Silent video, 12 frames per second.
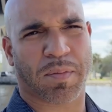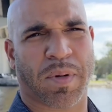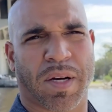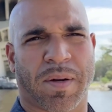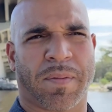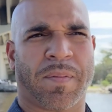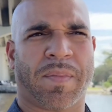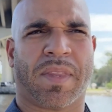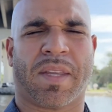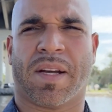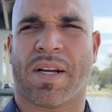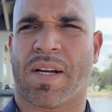But
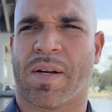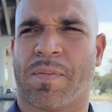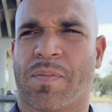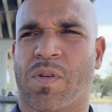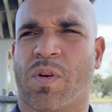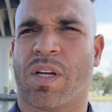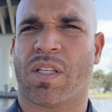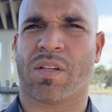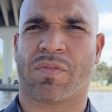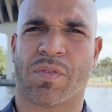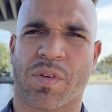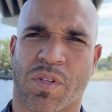you'll get
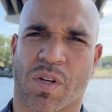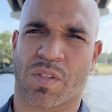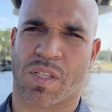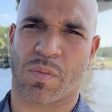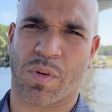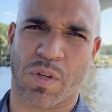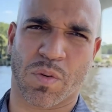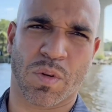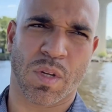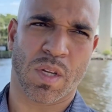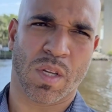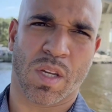different results. Like
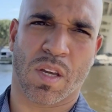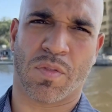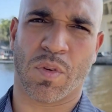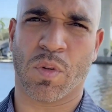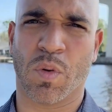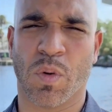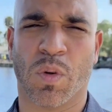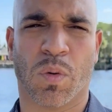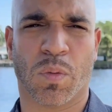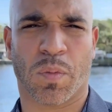if you Google